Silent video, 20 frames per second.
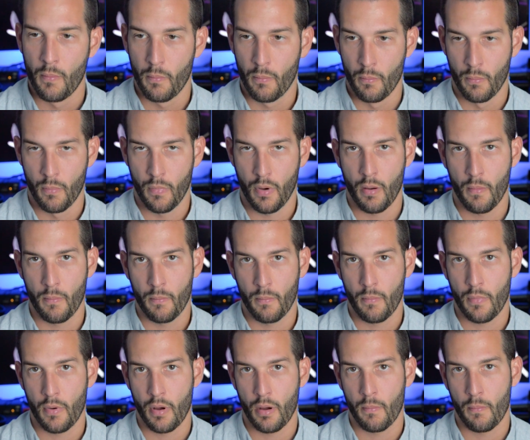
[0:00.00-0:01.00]
Mum,
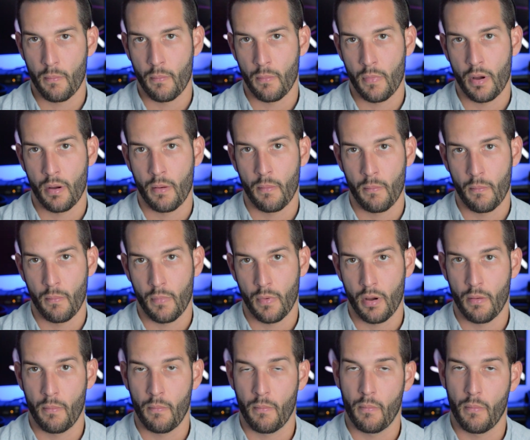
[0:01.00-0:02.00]
mum, mum,
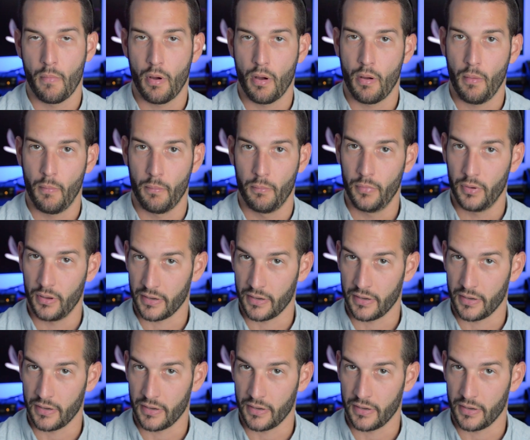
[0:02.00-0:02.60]
mum, mum.